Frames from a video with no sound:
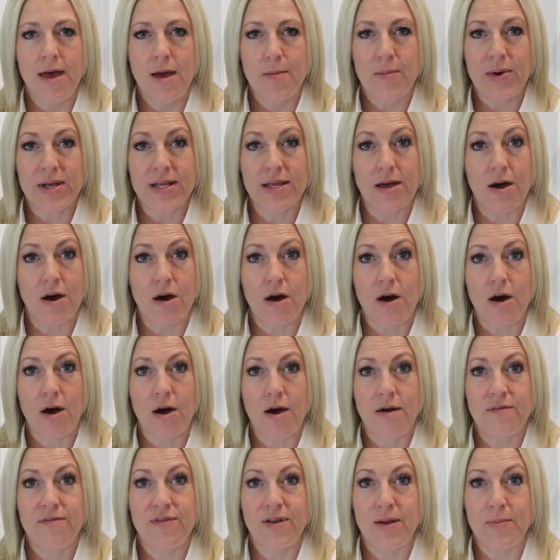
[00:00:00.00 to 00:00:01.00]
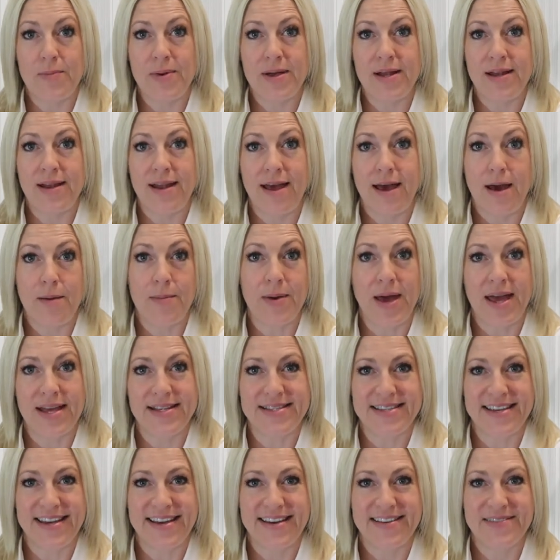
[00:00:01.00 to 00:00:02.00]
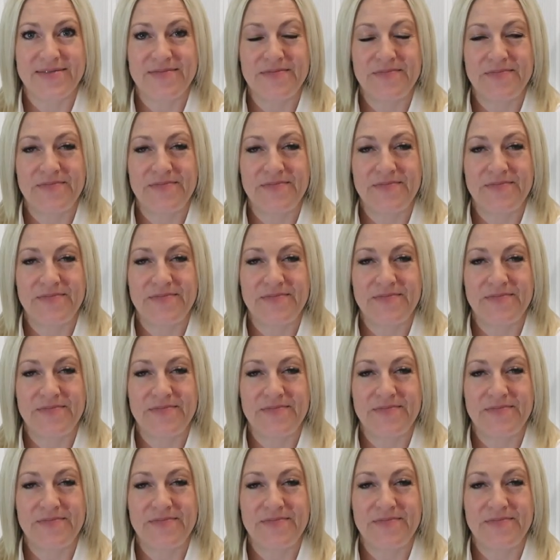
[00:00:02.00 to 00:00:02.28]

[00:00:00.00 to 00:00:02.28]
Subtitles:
but they are flippin' amazing.